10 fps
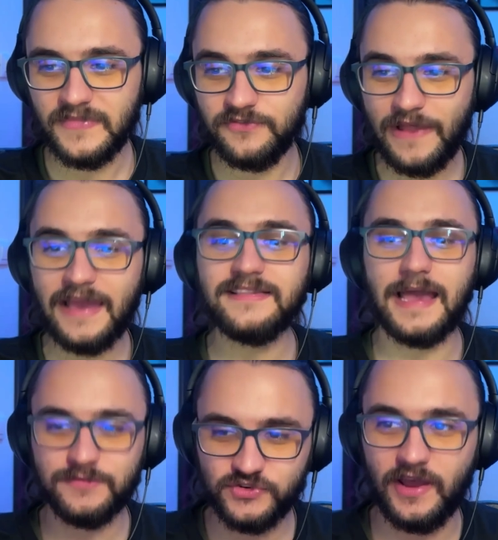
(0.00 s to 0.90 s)
Flying
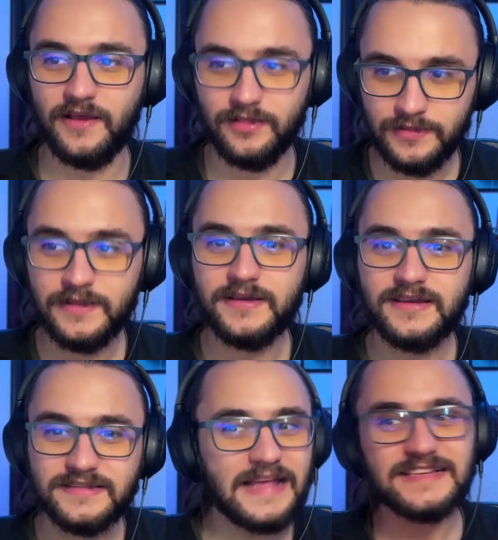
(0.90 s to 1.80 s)
Time Trial.
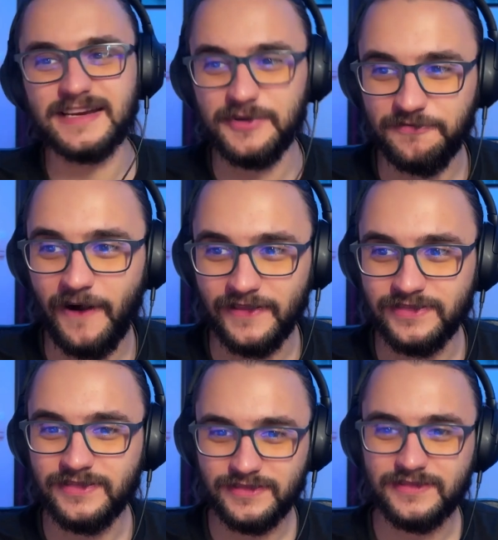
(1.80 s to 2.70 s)
That's gonna be fun.
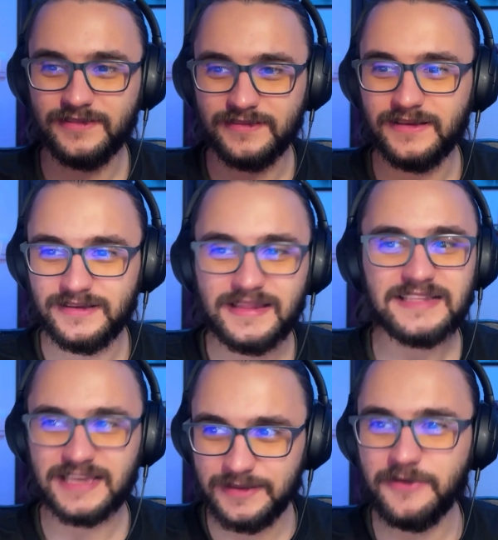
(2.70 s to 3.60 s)

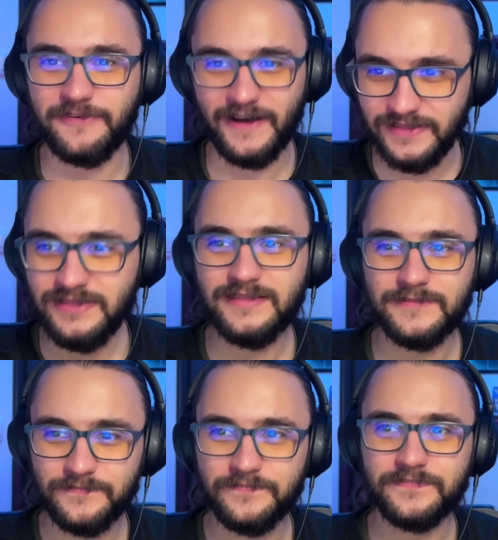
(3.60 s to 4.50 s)
That's gonna be fun.
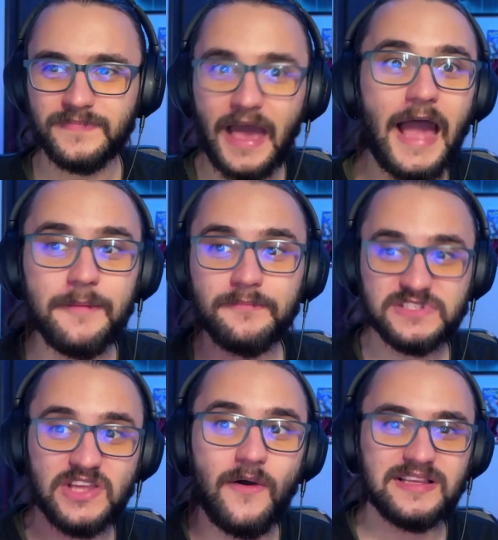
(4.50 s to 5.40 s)
I'm
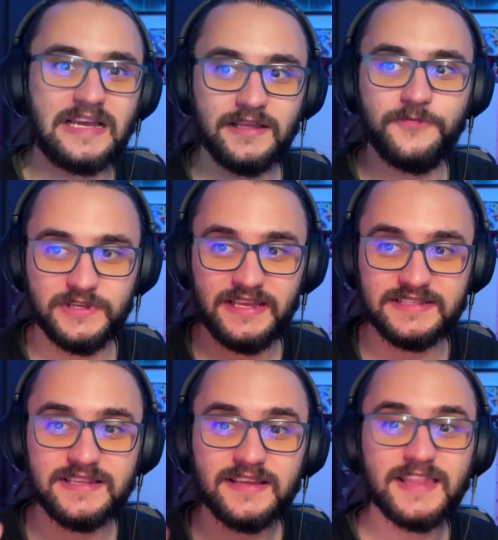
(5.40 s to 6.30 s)
so excited for
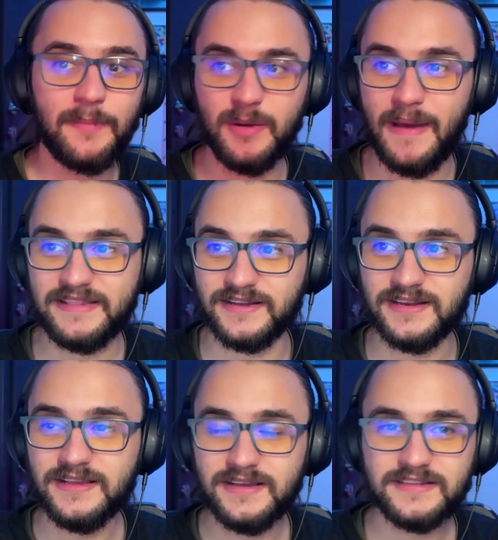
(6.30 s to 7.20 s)
this. Double battle.
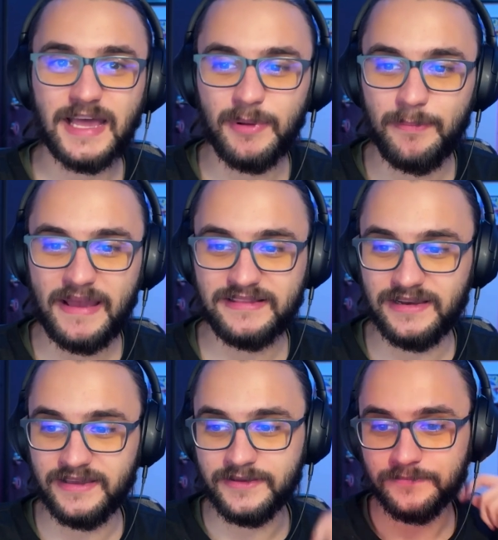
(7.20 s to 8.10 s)
Double battle
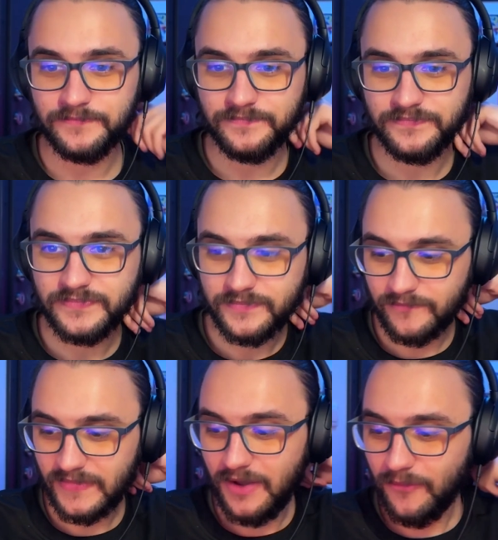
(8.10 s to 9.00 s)
league.
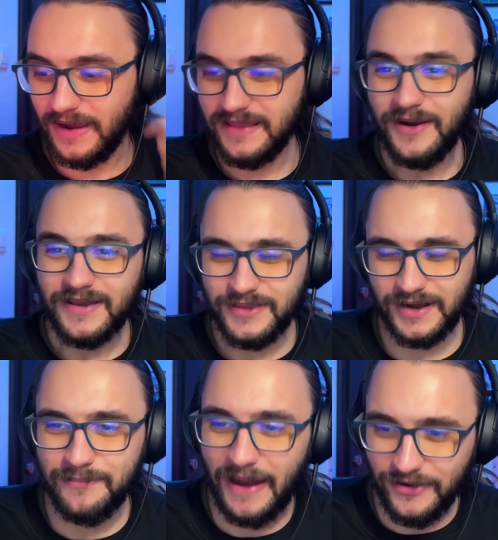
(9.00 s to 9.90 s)
Wait, you're
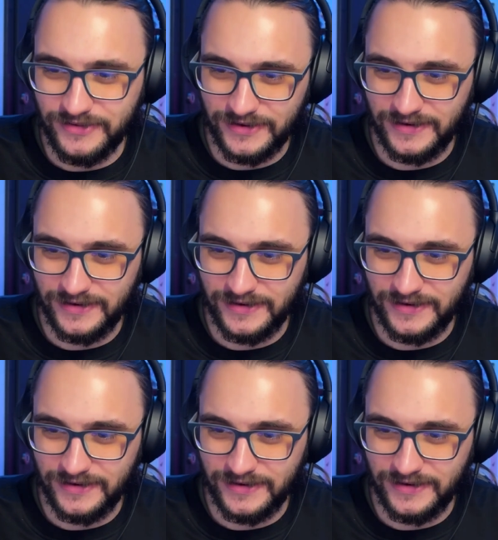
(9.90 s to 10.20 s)
about to